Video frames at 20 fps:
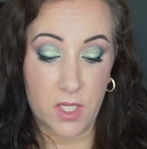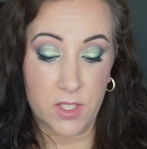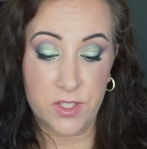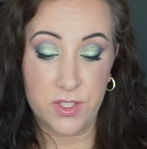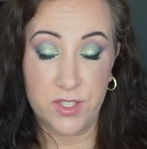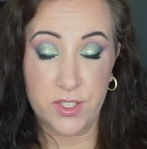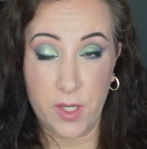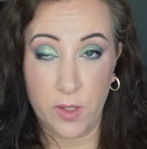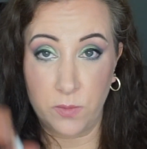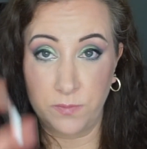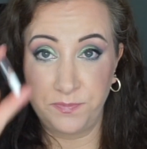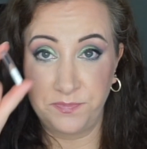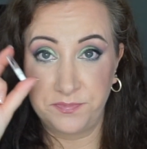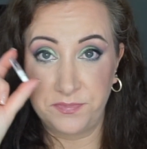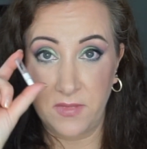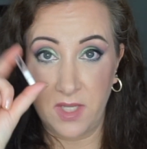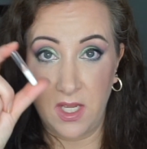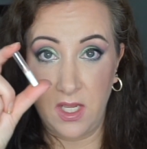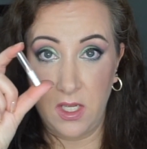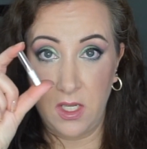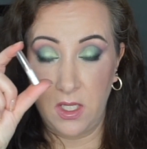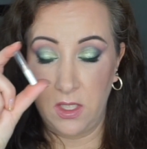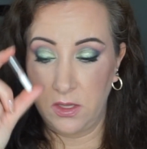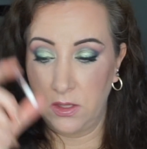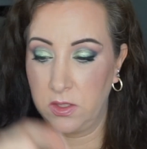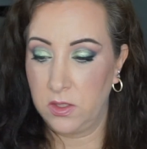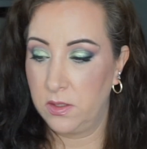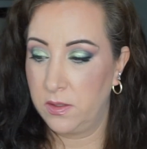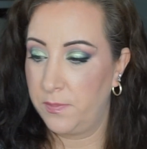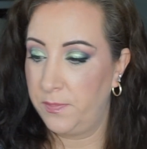So
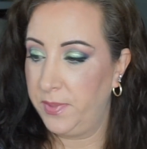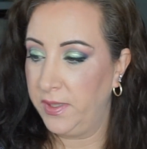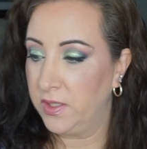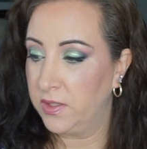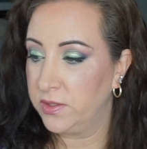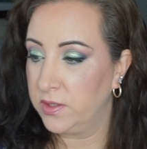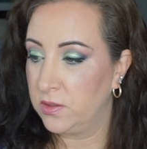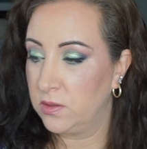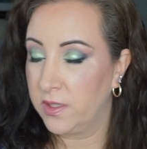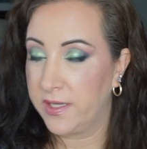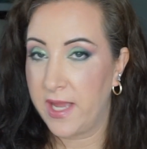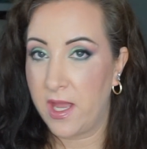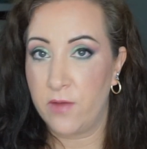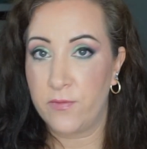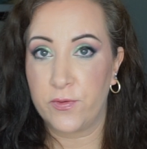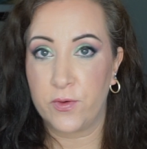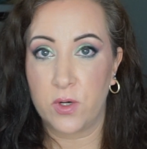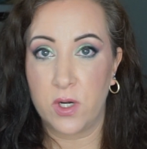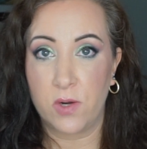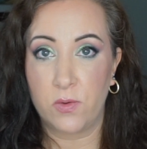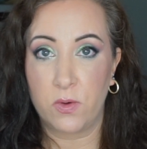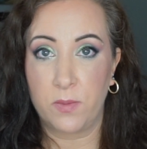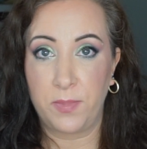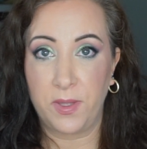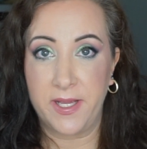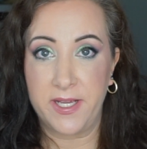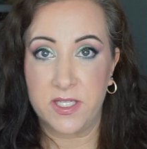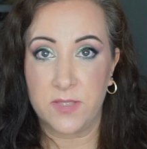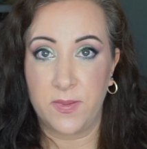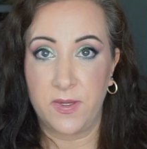Look, be on the lookout for a
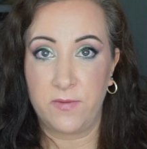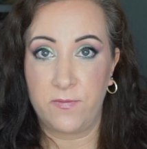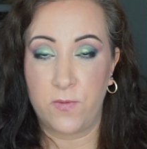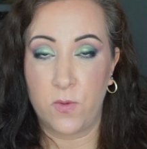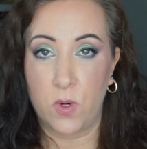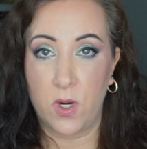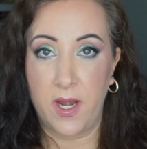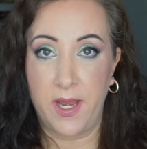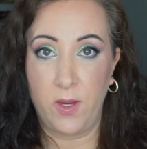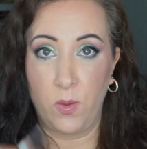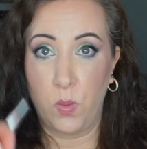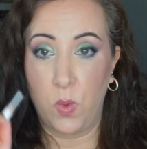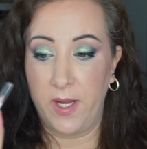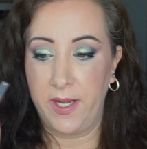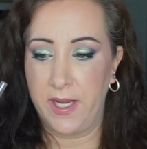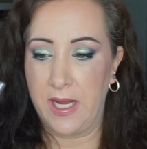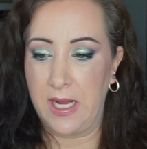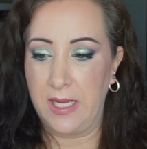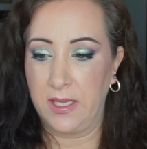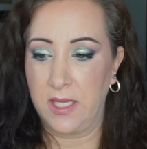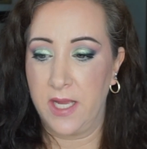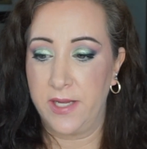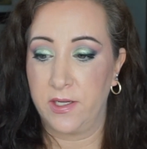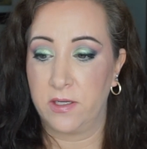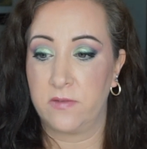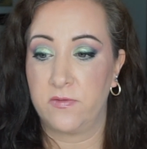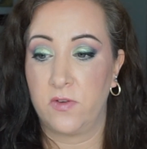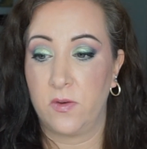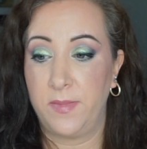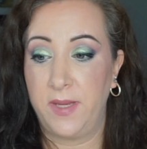replacement for a white
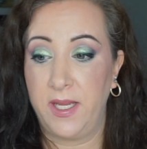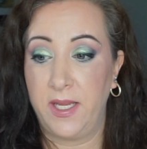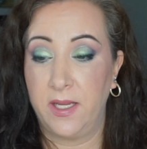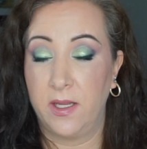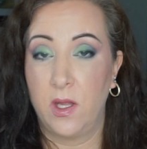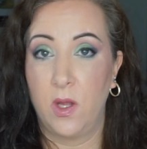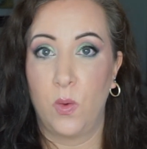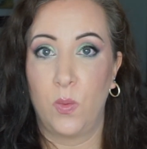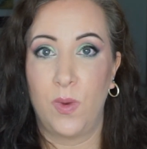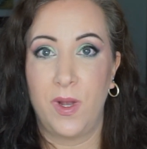eyeliner for me,